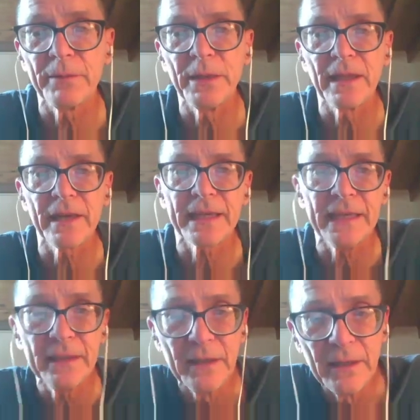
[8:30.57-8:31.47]
I've been
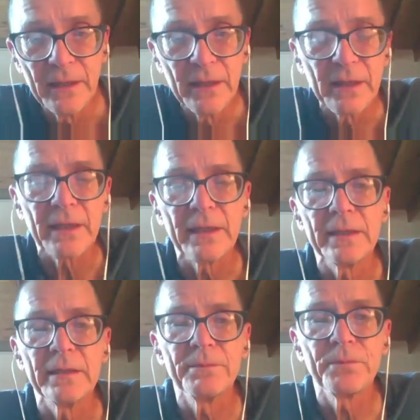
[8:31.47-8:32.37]
lucky
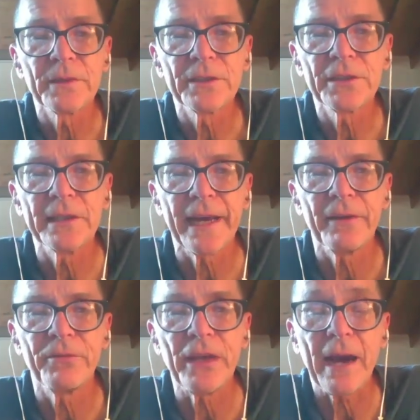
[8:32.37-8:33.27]
to
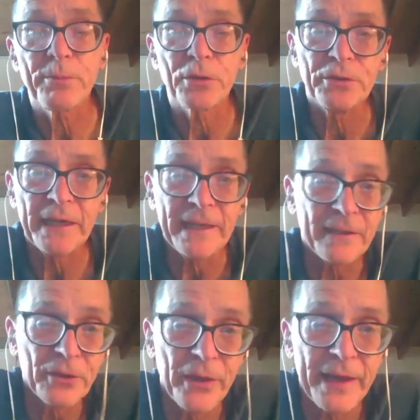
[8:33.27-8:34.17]
have the
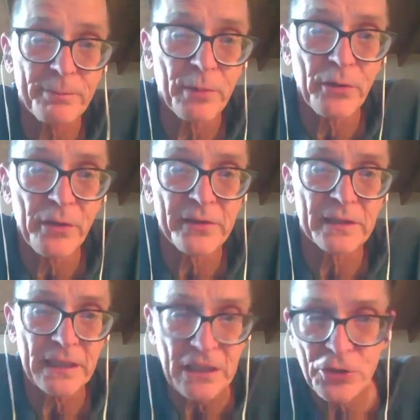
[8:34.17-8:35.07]
opportunity to do that both
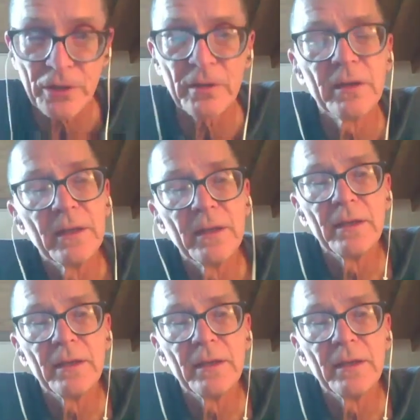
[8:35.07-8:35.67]
as a teacher